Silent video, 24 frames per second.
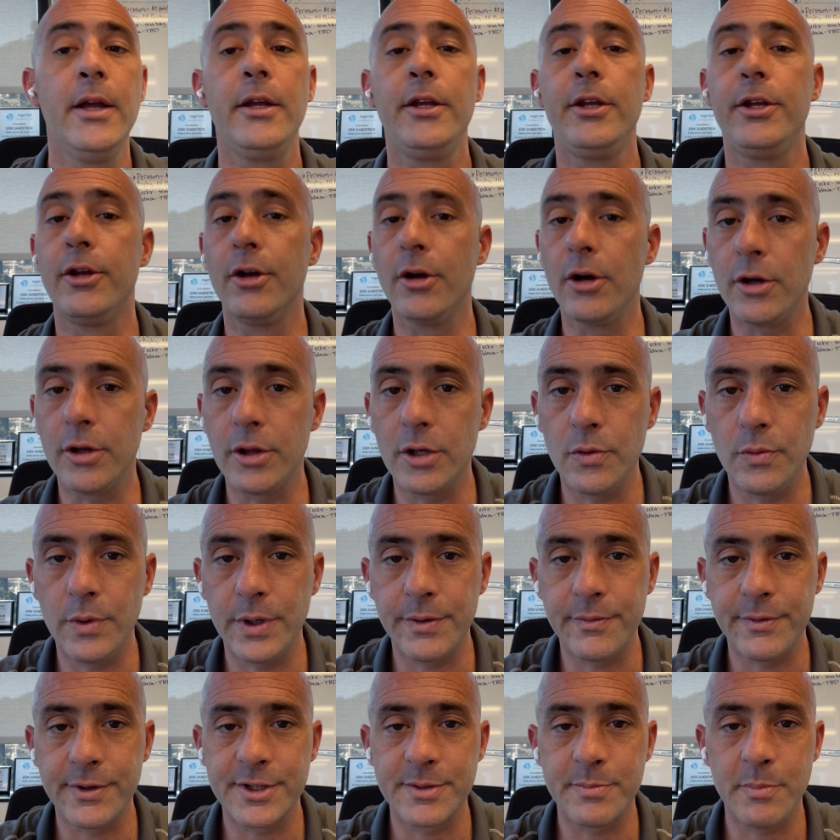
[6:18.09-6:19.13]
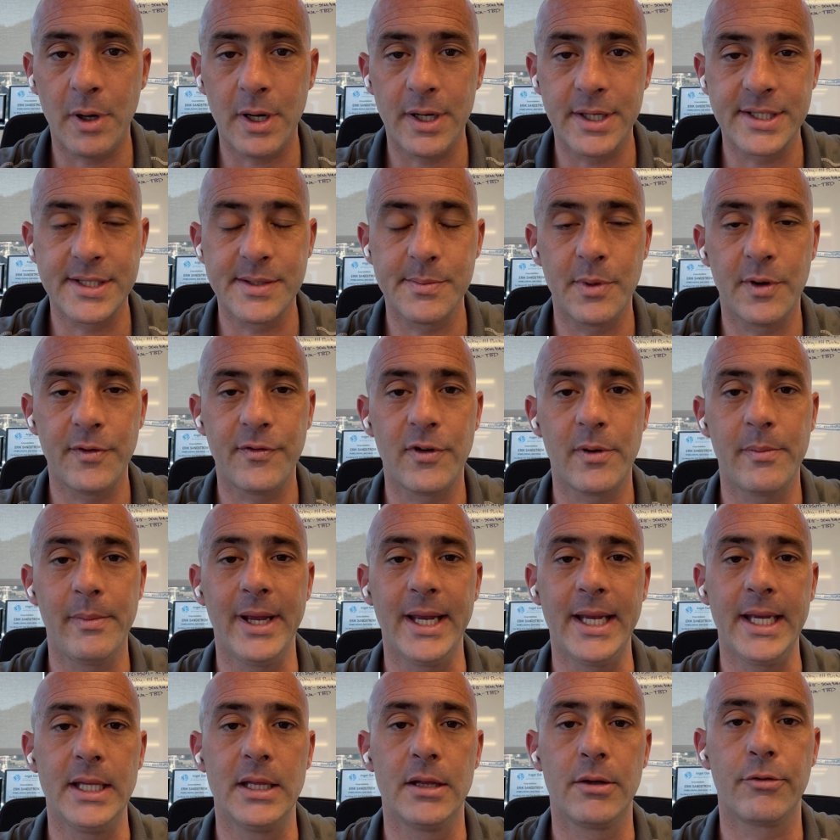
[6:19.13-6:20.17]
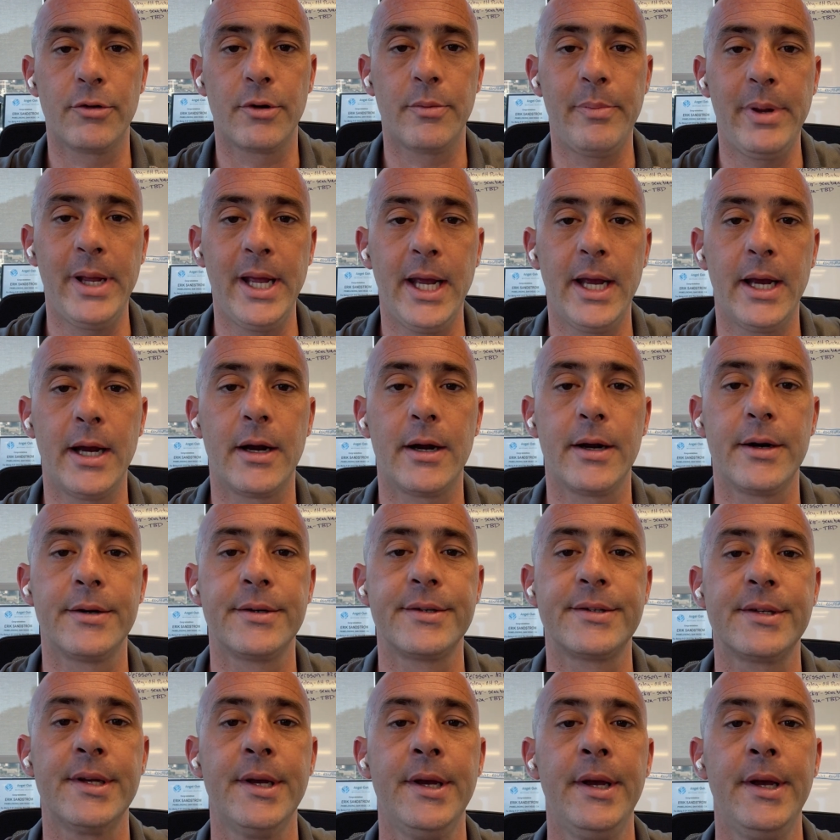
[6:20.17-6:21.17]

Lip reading: you're the one responsible for making the repairs.